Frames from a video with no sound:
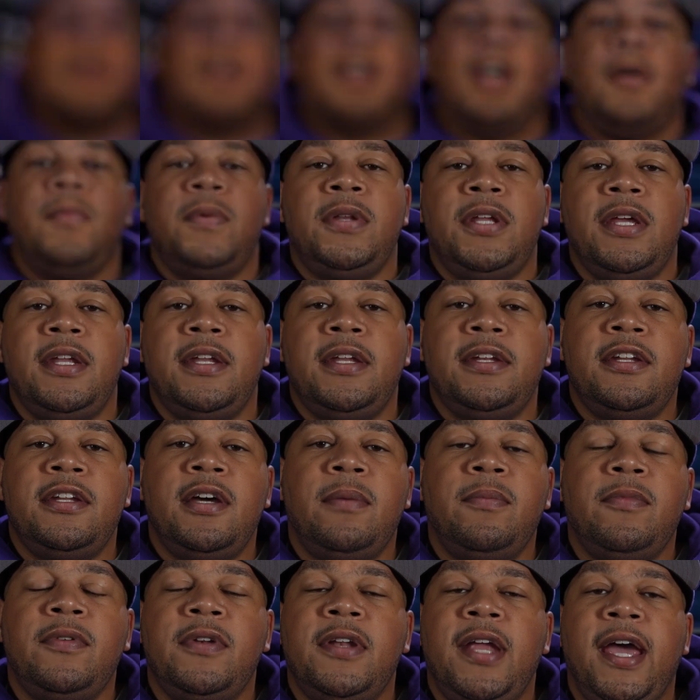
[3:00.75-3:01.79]
Coming in at
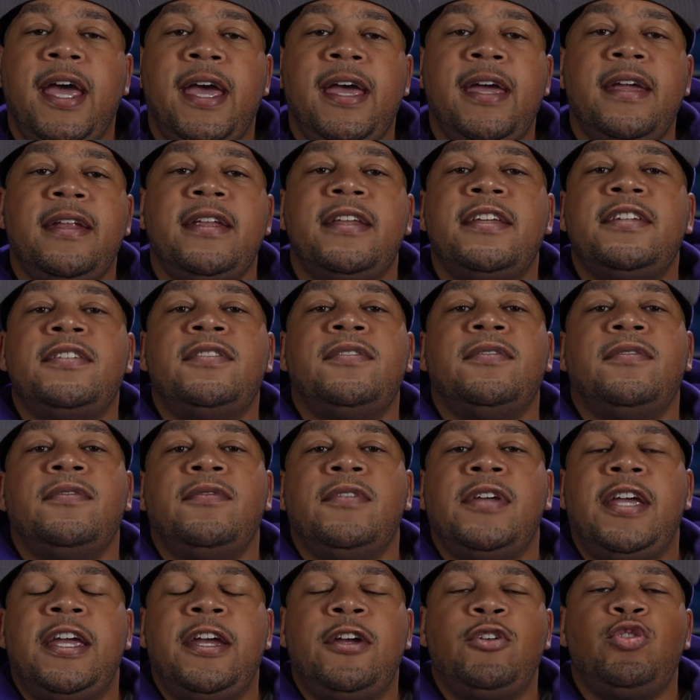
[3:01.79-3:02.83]
number 9 is the
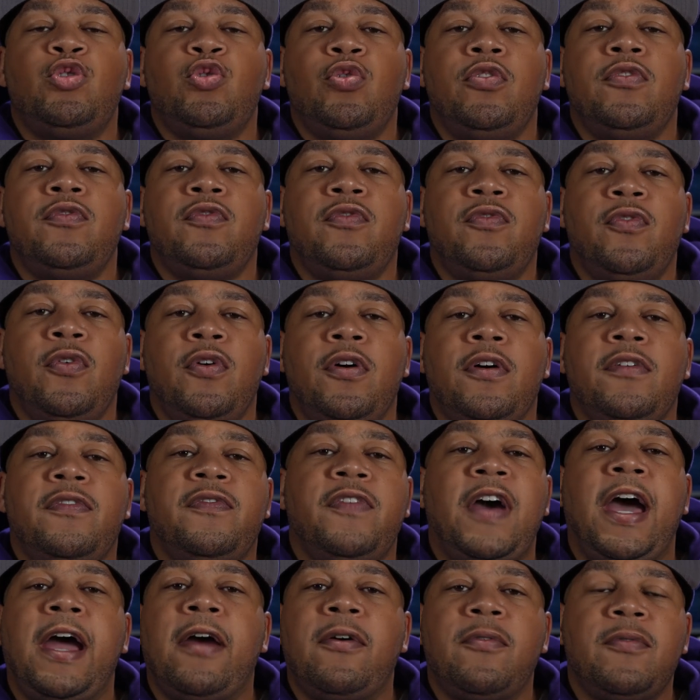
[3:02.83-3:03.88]
Air Jordan 4
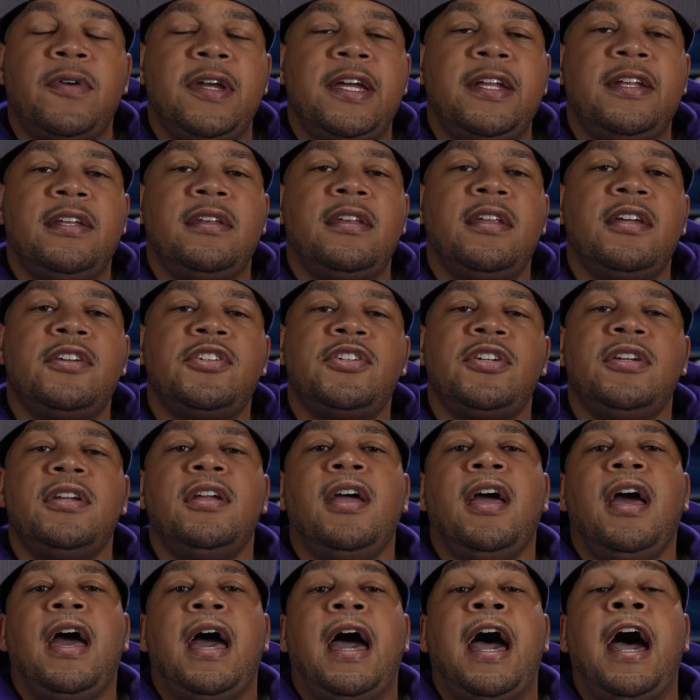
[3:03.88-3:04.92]
Fire Red Edition.
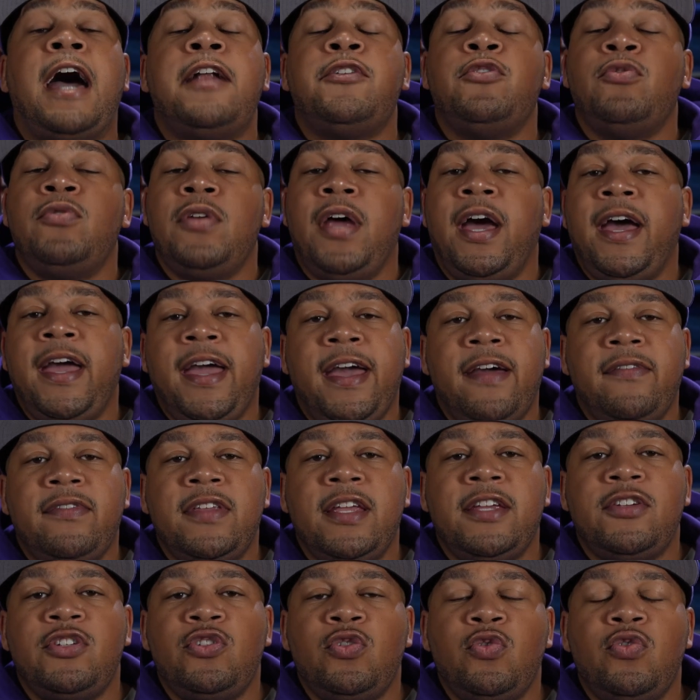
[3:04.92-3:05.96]
I do not have
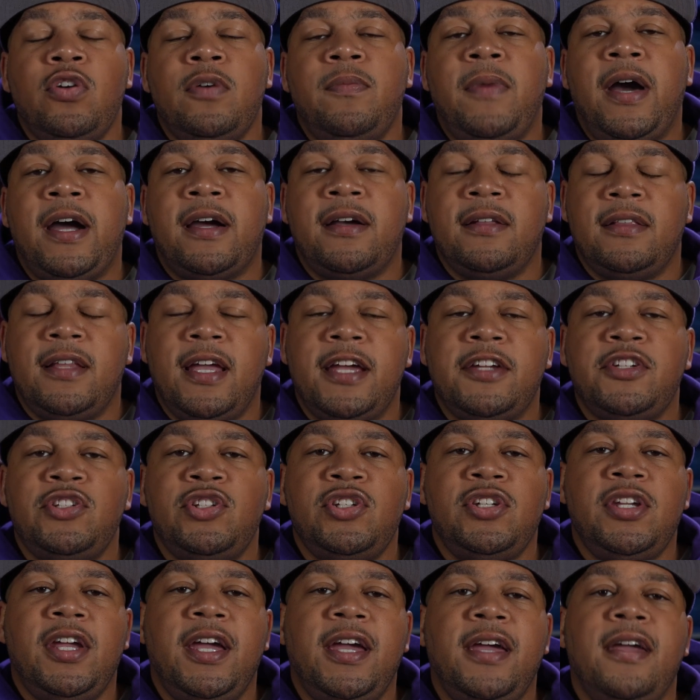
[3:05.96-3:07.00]
that shoe in my collection
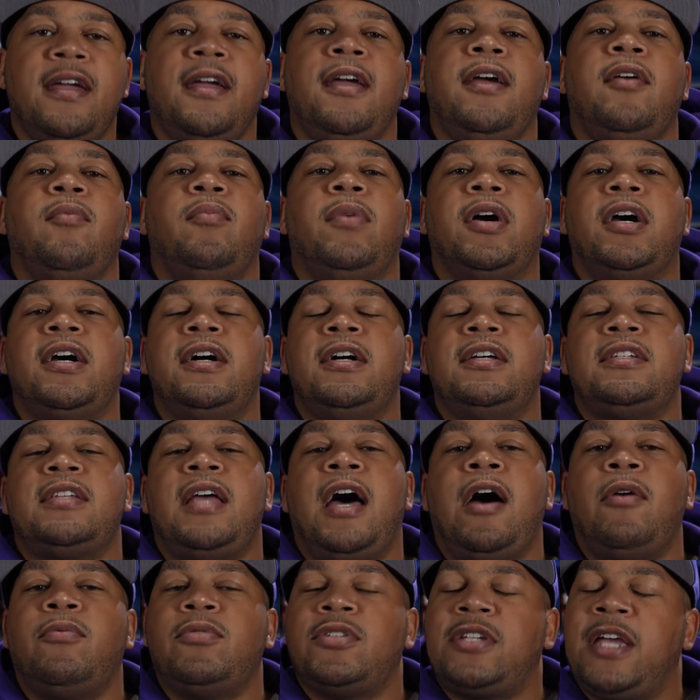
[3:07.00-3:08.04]
yet because I
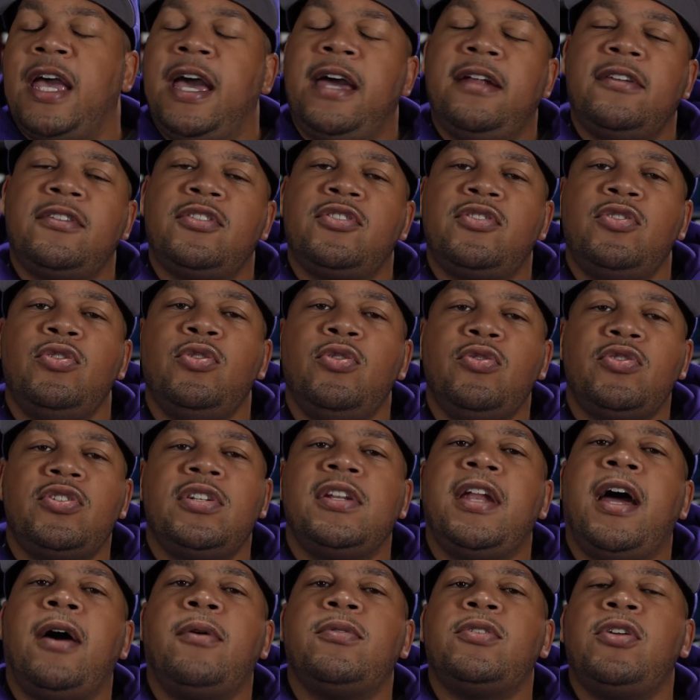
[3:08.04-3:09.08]
was kind of snoozing.
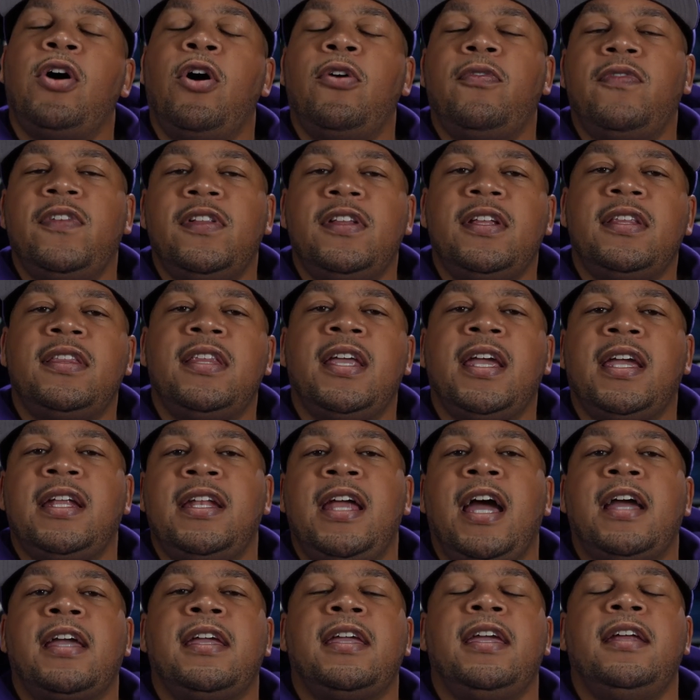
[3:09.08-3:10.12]
I was hopefully thinking I
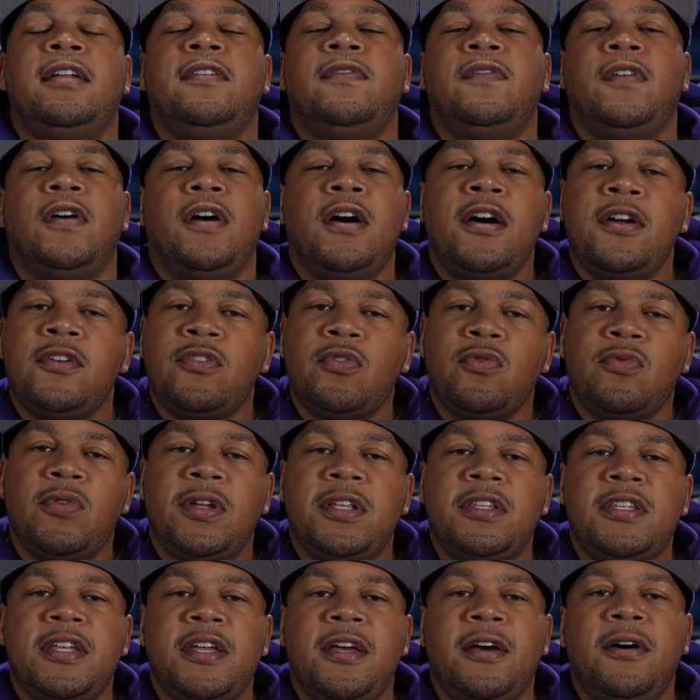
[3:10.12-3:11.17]
could get it for under
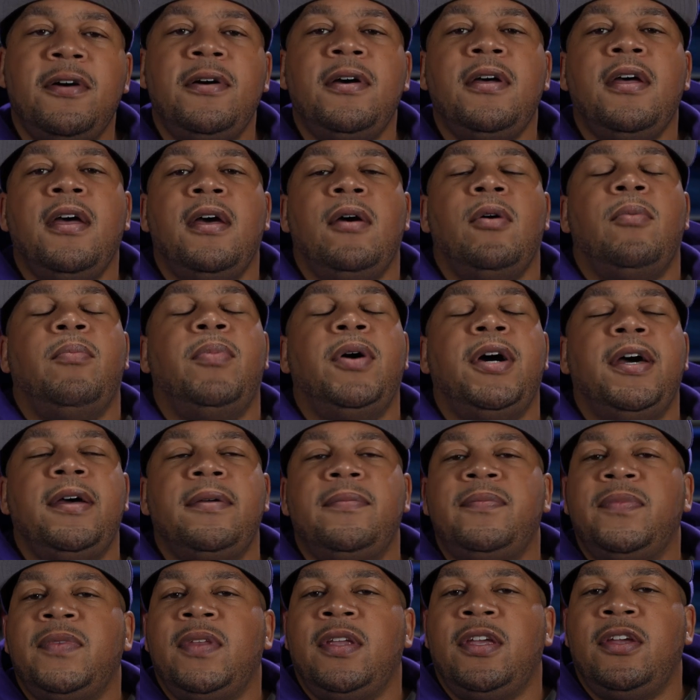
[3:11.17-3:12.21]
retail, but
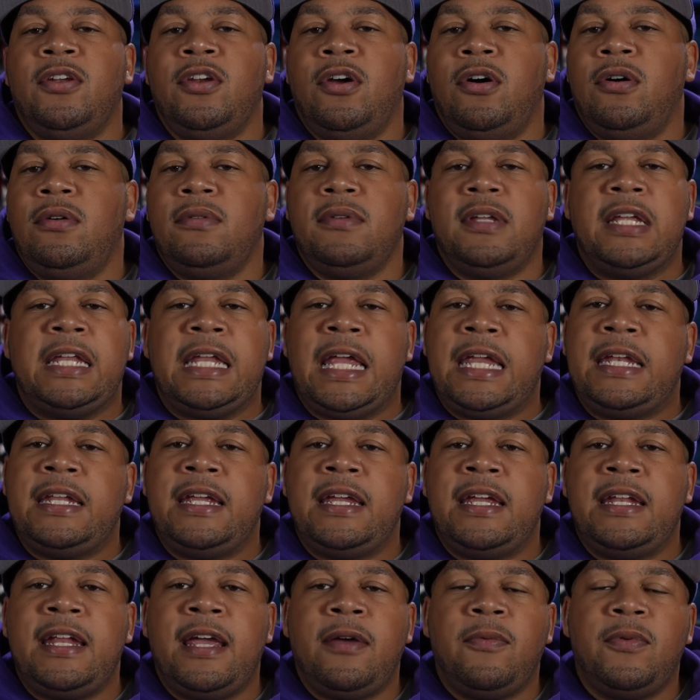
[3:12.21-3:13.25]
it
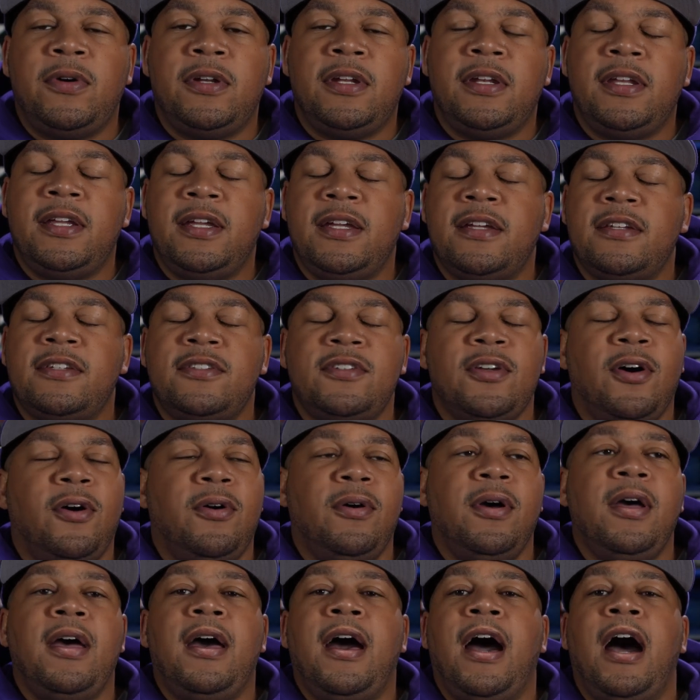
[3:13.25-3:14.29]
ain't what it is.
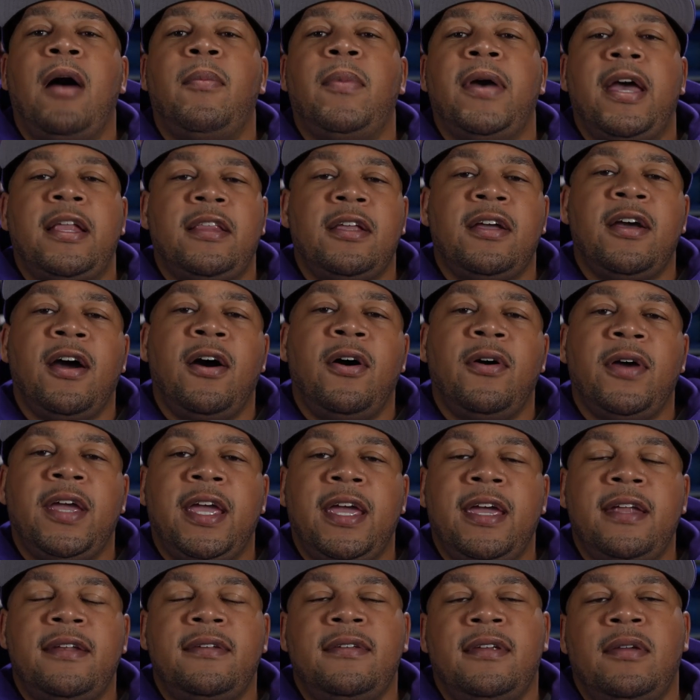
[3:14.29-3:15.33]
So I'm gonna have to go
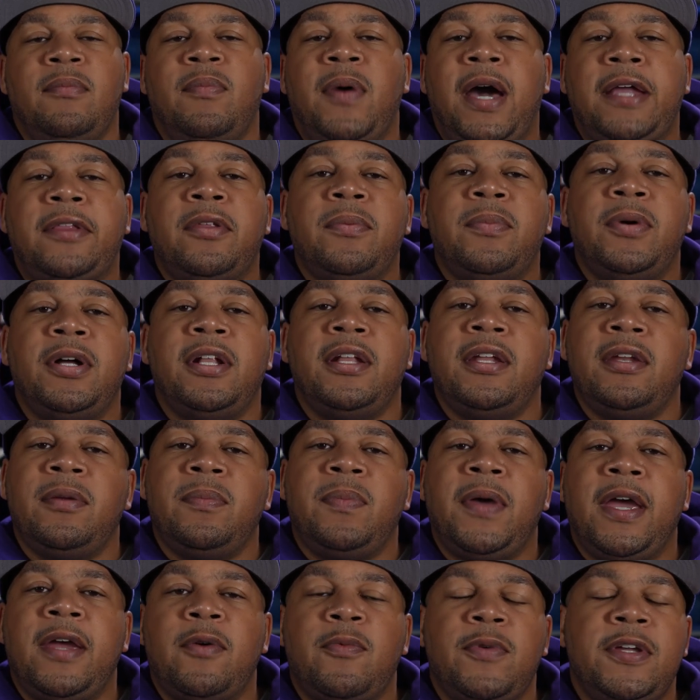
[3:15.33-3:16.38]
ahead and bite the bullet and
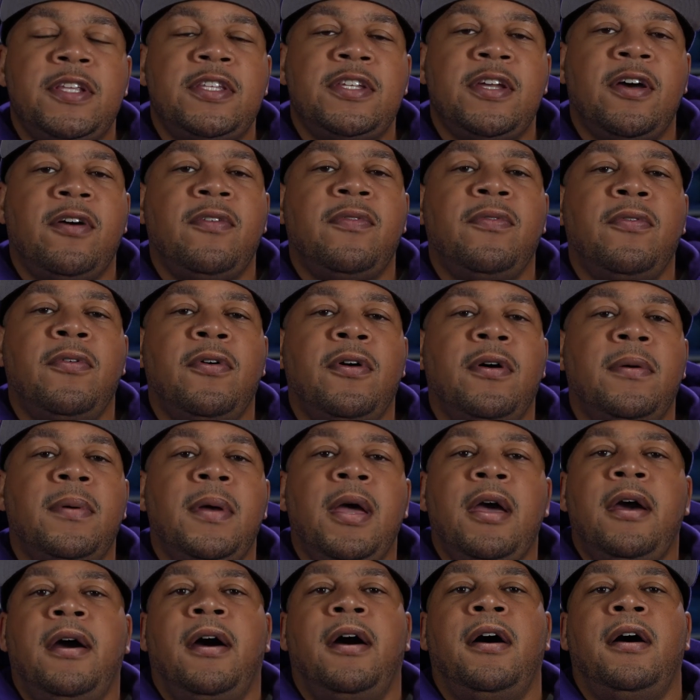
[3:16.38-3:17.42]
pay retail for
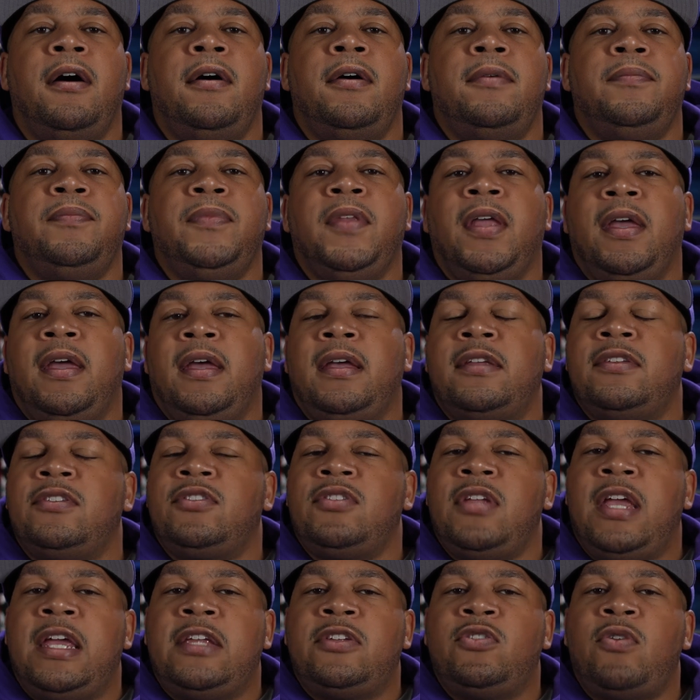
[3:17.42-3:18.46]
them.
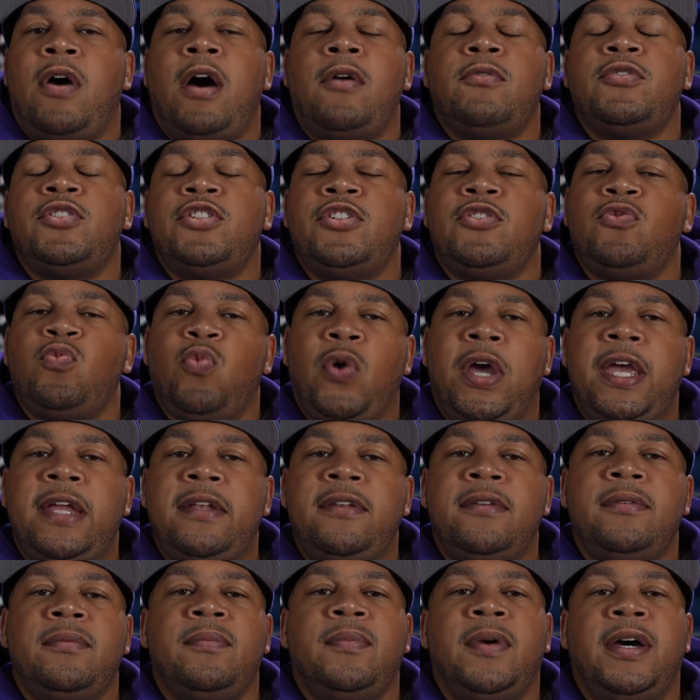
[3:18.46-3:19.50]
And so I was just
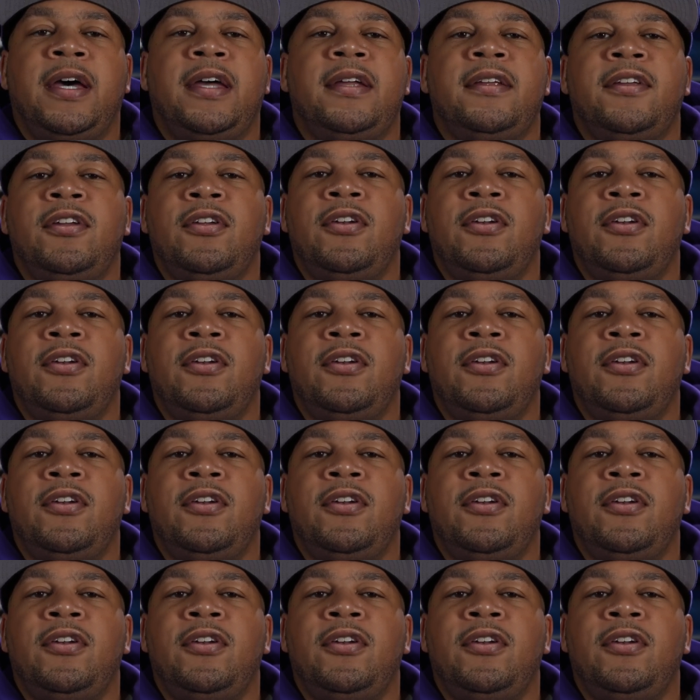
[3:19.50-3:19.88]
waiting, but